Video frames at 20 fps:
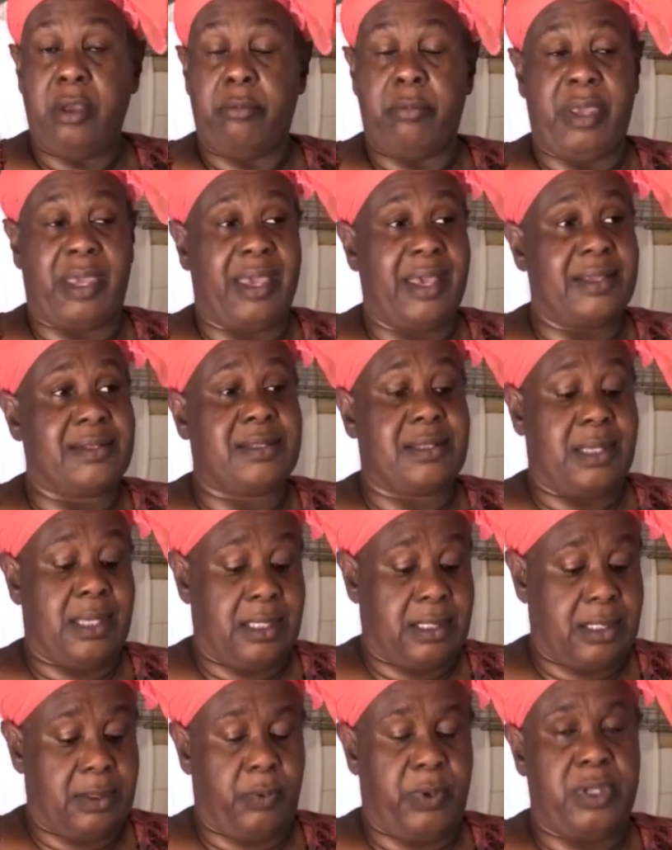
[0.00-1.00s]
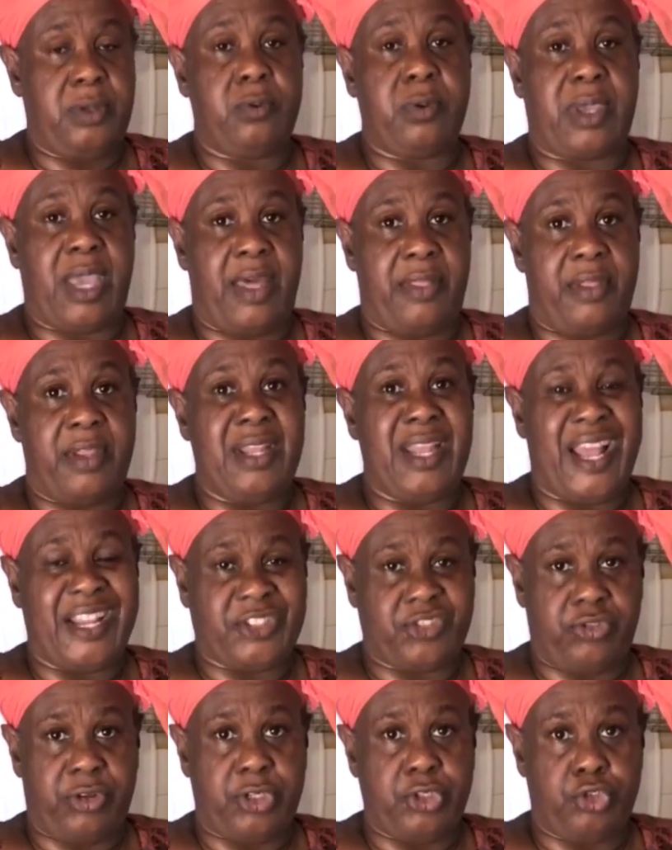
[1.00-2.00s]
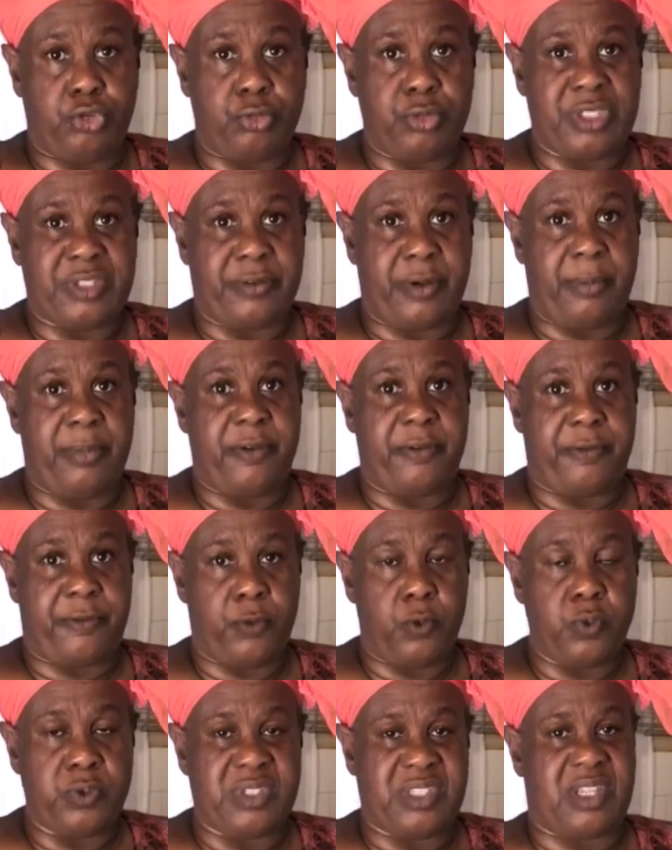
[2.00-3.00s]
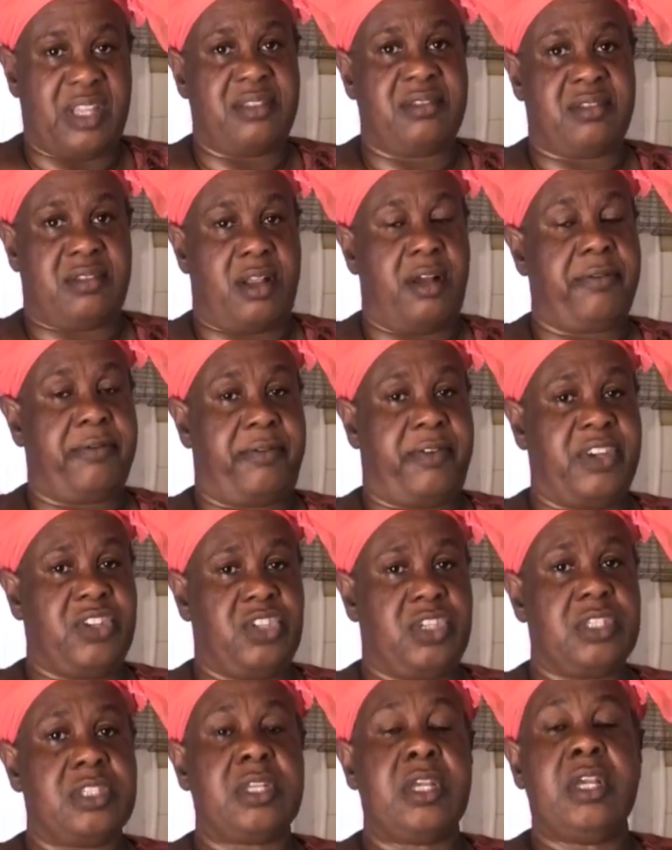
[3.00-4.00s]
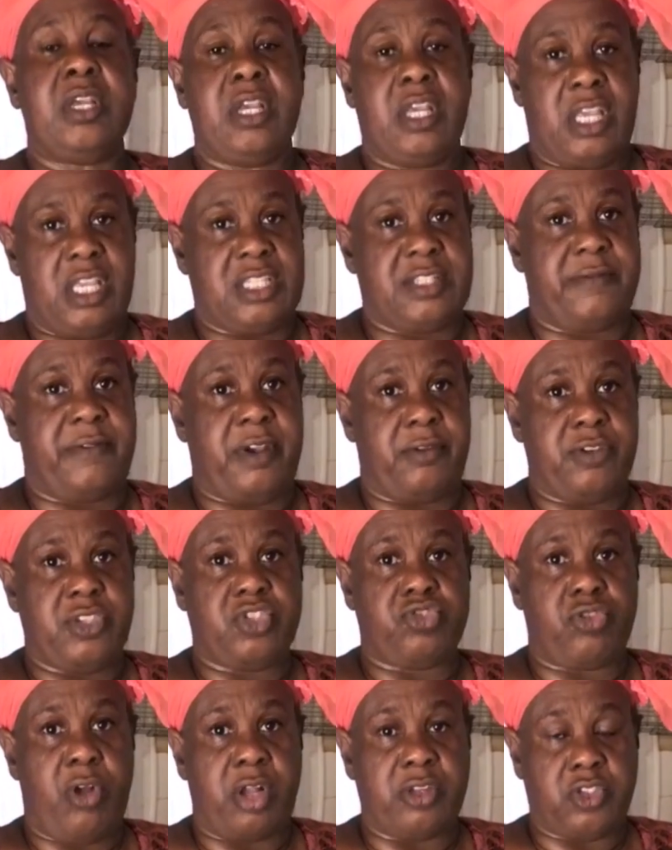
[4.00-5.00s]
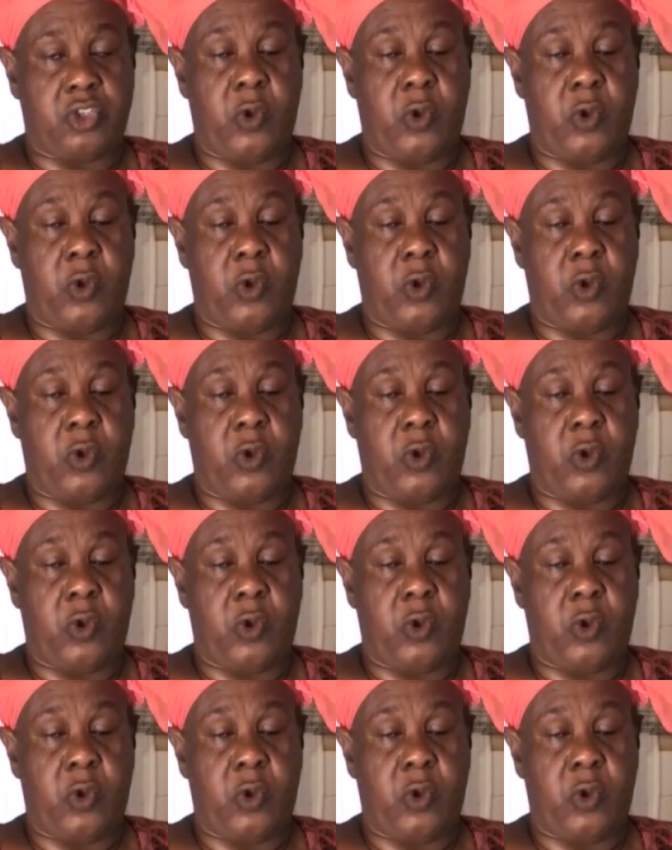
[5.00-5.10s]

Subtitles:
because it, when you get the natural juice from the fruits and stuff, veggies, it's very strong.